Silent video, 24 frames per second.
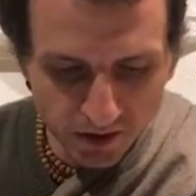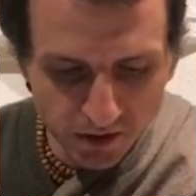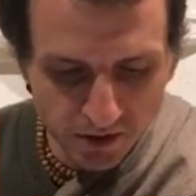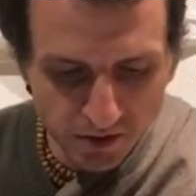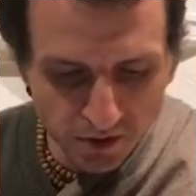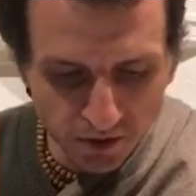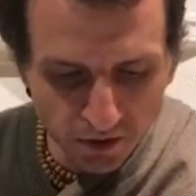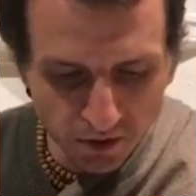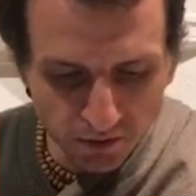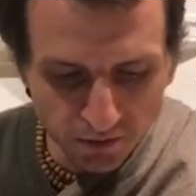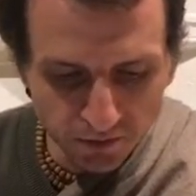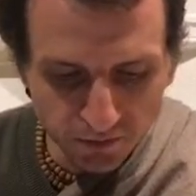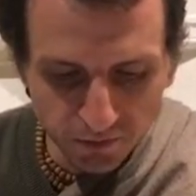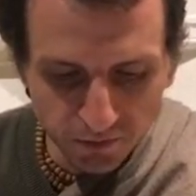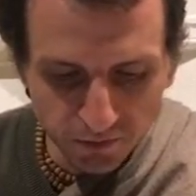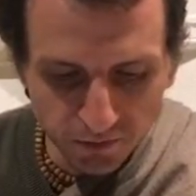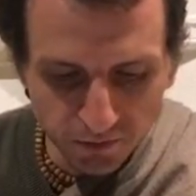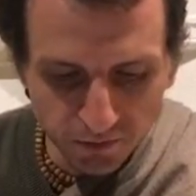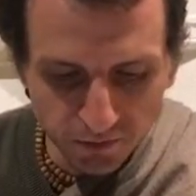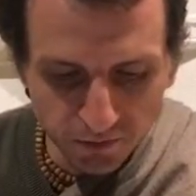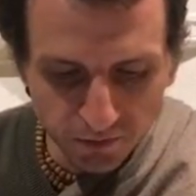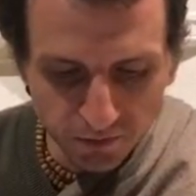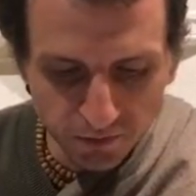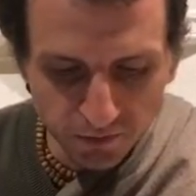So,
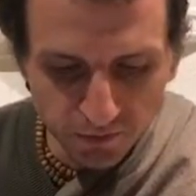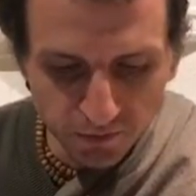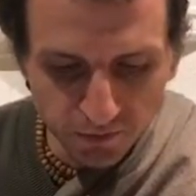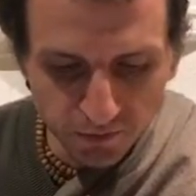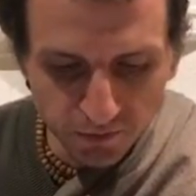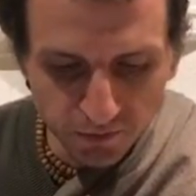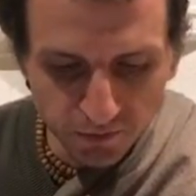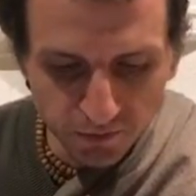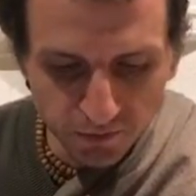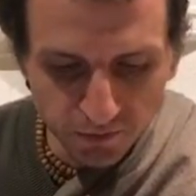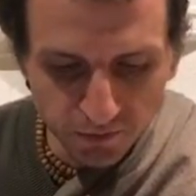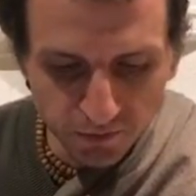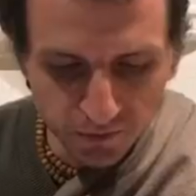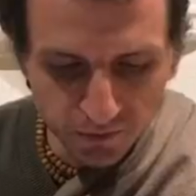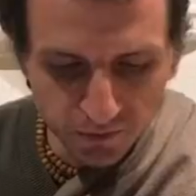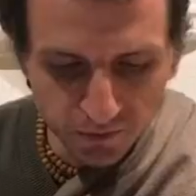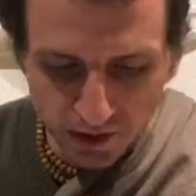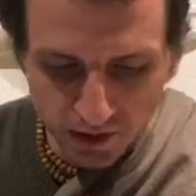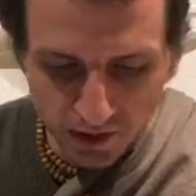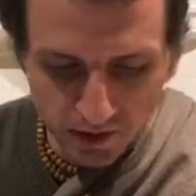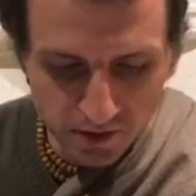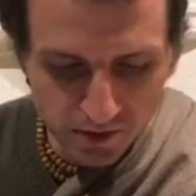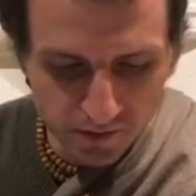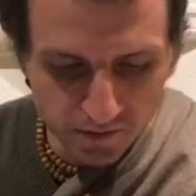freeing himself from all
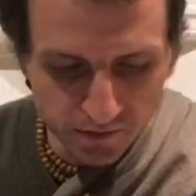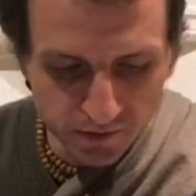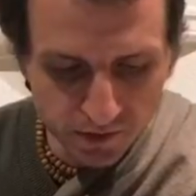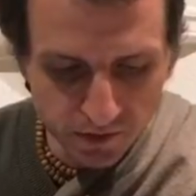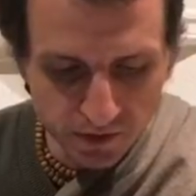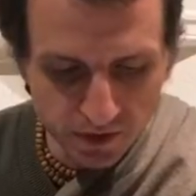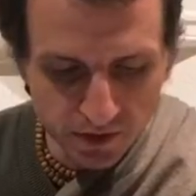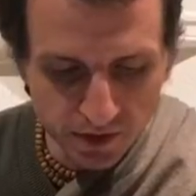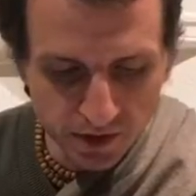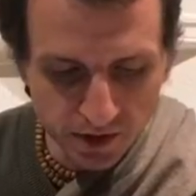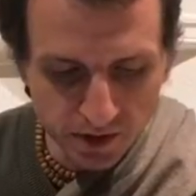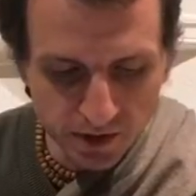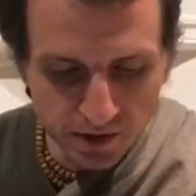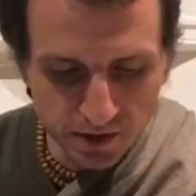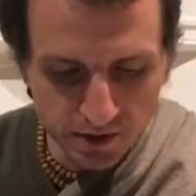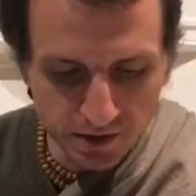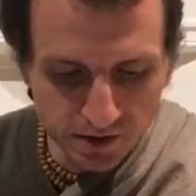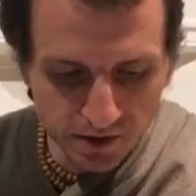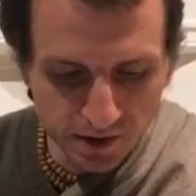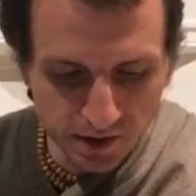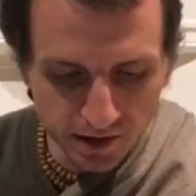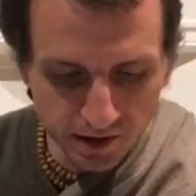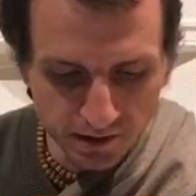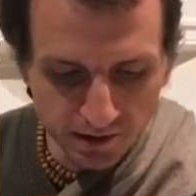kinds of
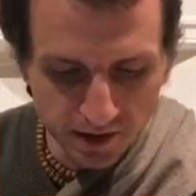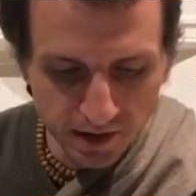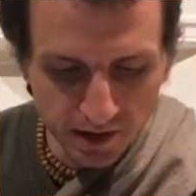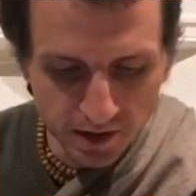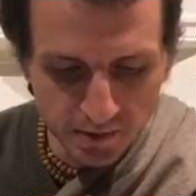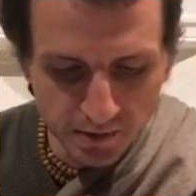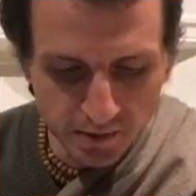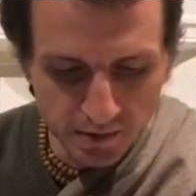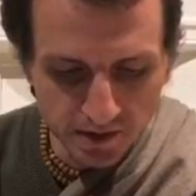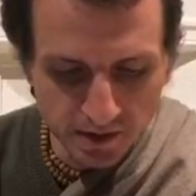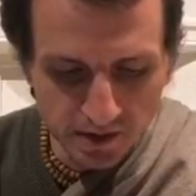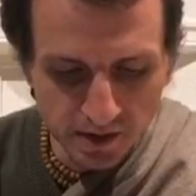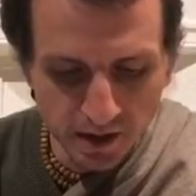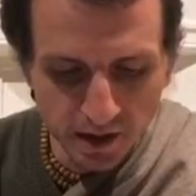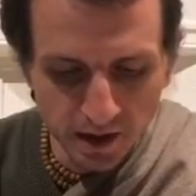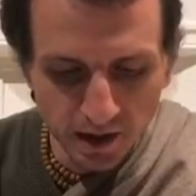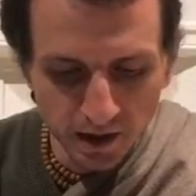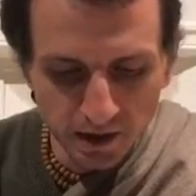associations and attachments,